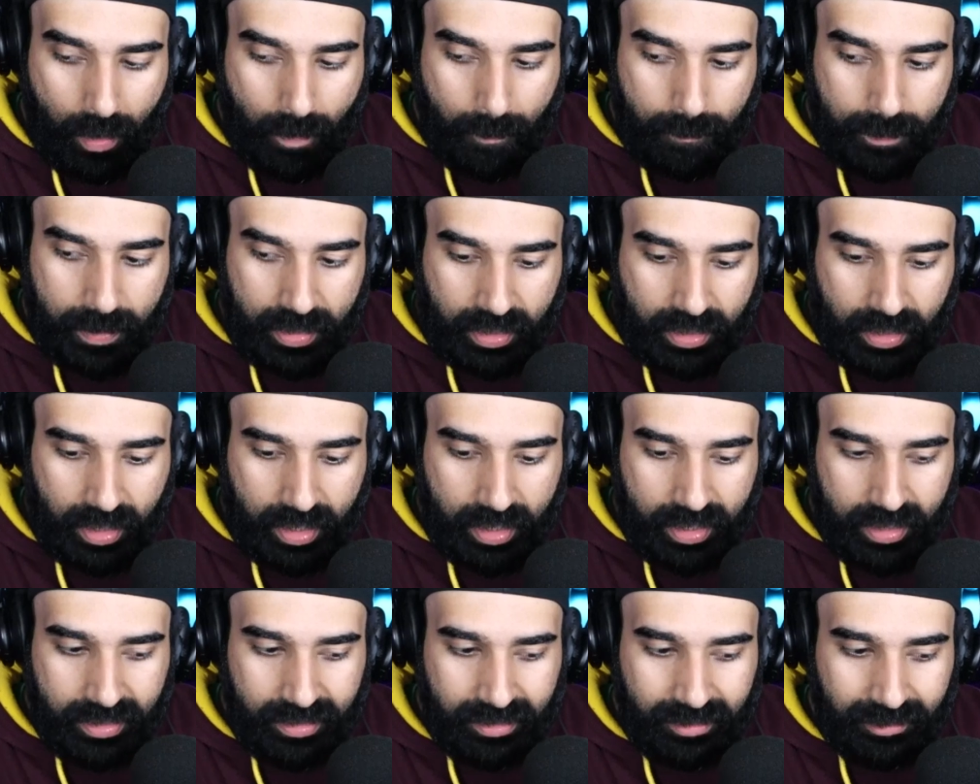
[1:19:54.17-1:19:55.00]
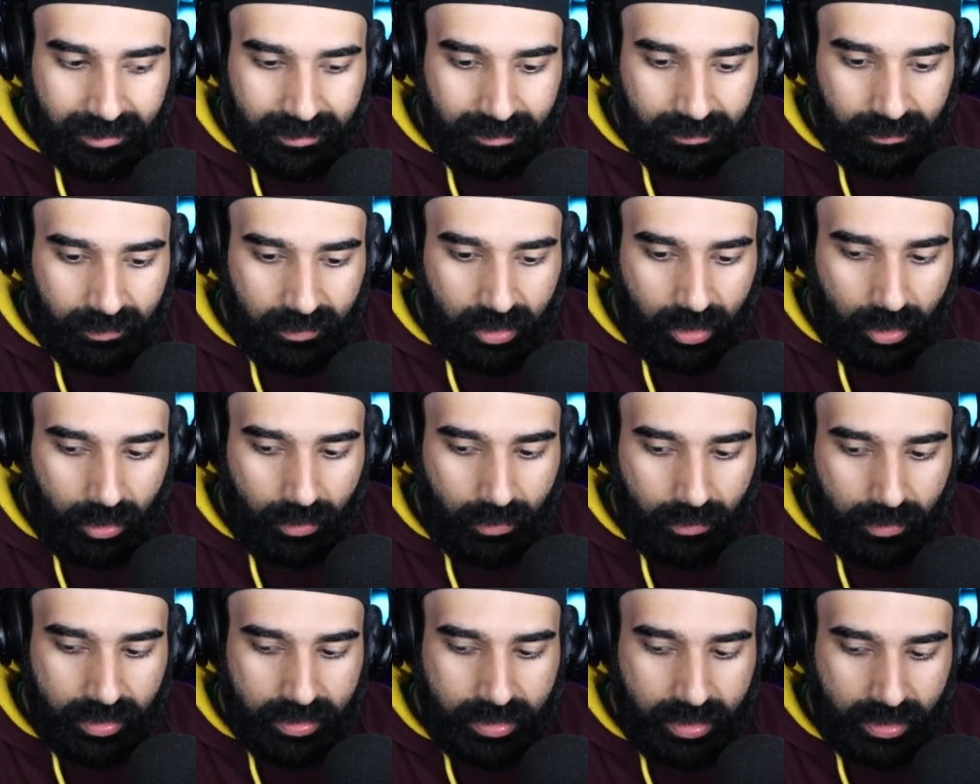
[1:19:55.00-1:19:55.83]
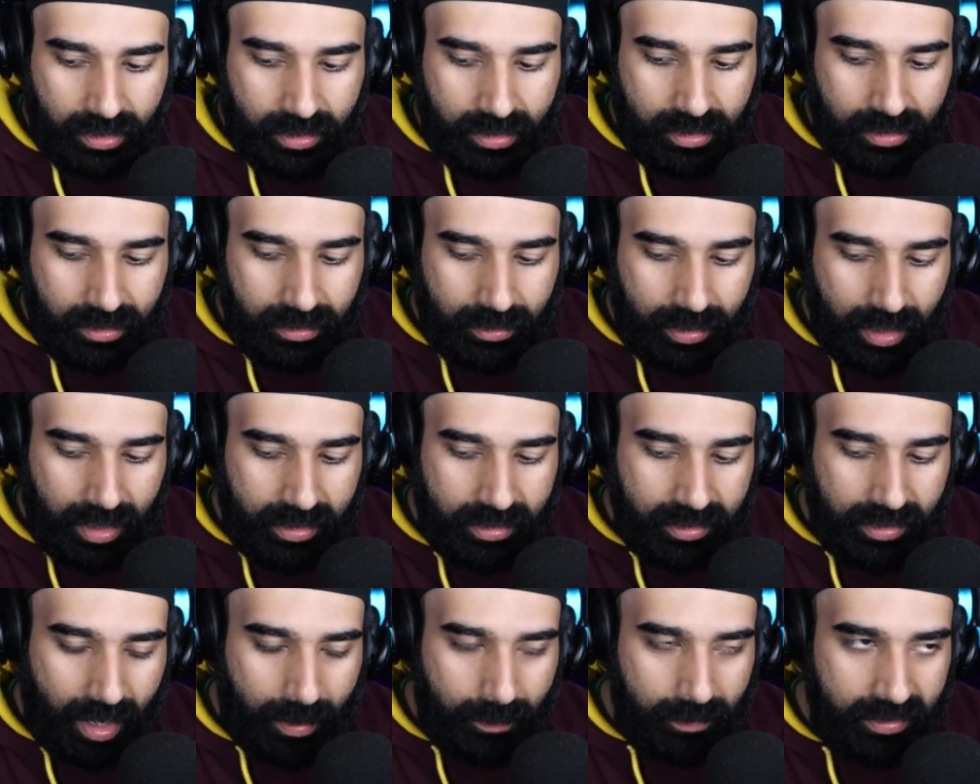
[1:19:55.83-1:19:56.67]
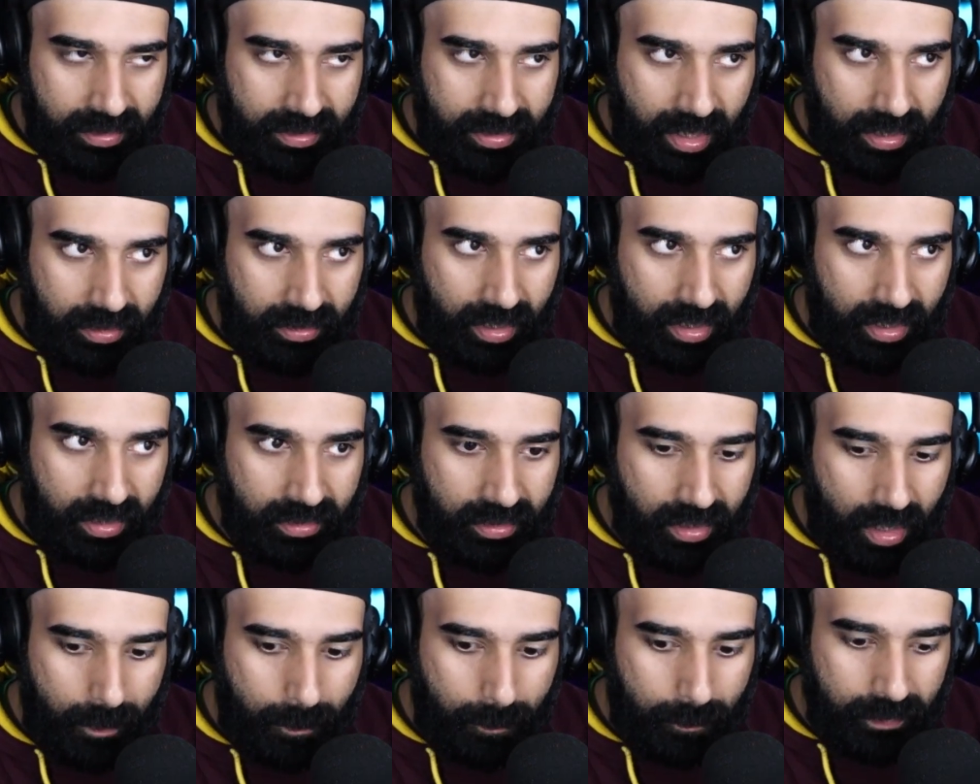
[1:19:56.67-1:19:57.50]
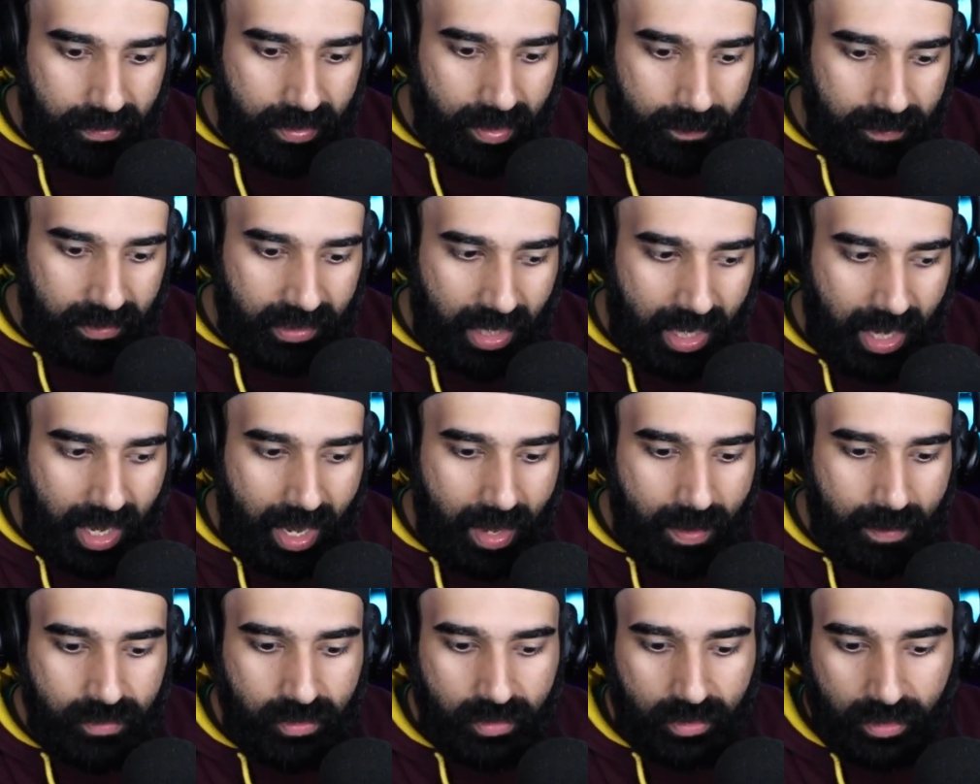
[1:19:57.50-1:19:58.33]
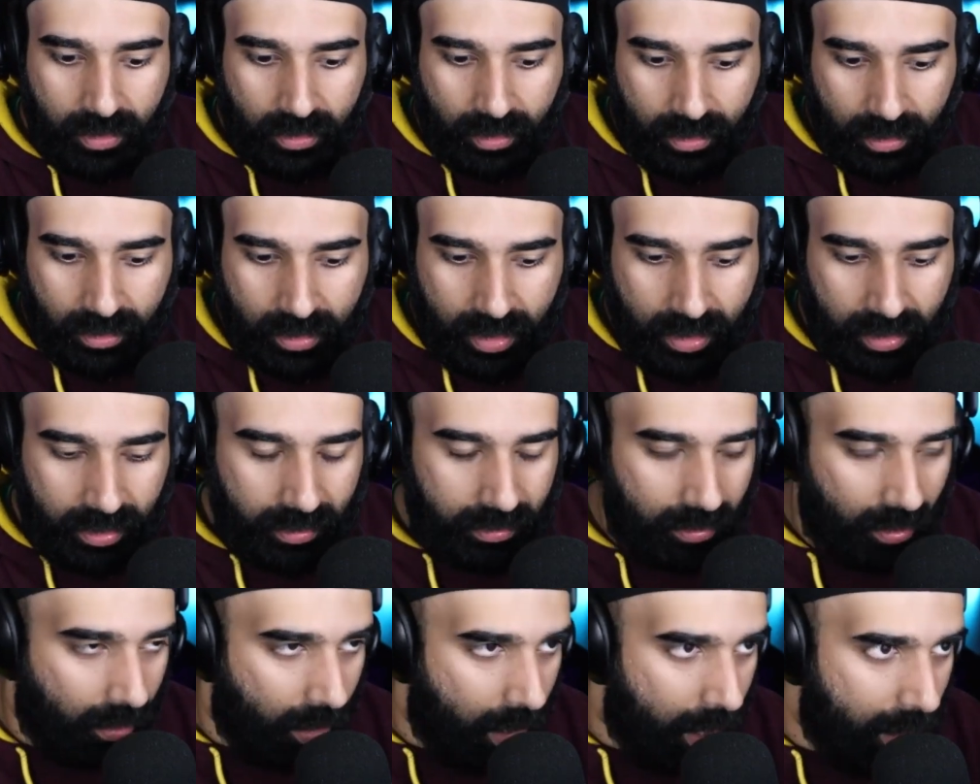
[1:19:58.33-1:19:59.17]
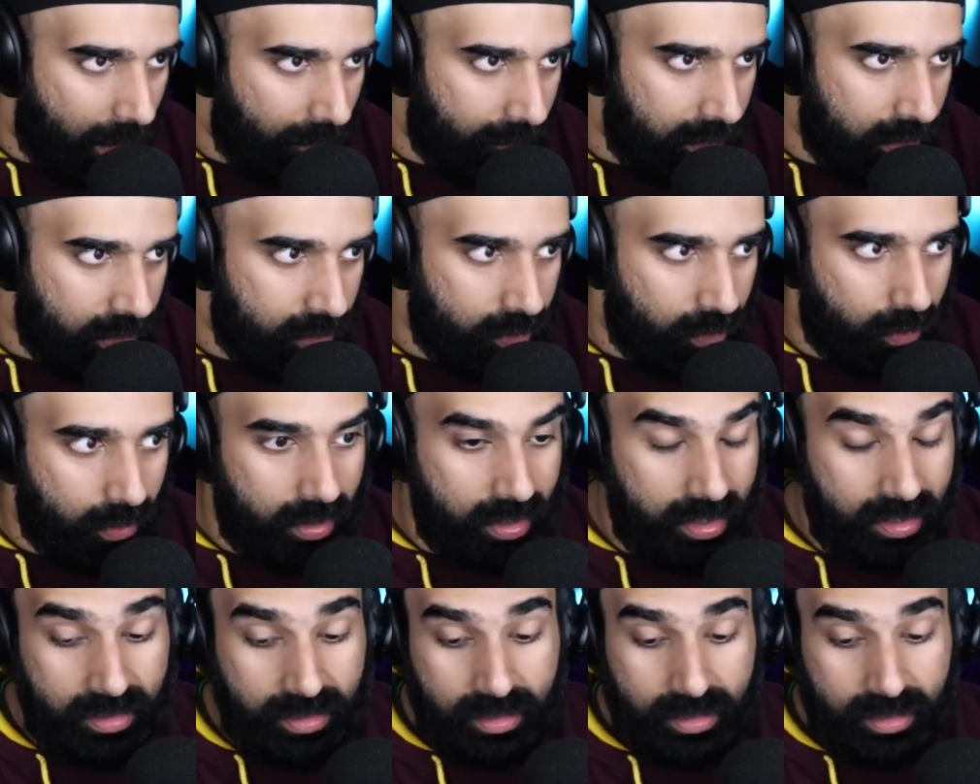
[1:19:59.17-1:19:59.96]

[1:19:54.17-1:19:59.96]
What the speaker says: because, you know, it's like takes time to set things up sometimes, or getting the coffee sorted,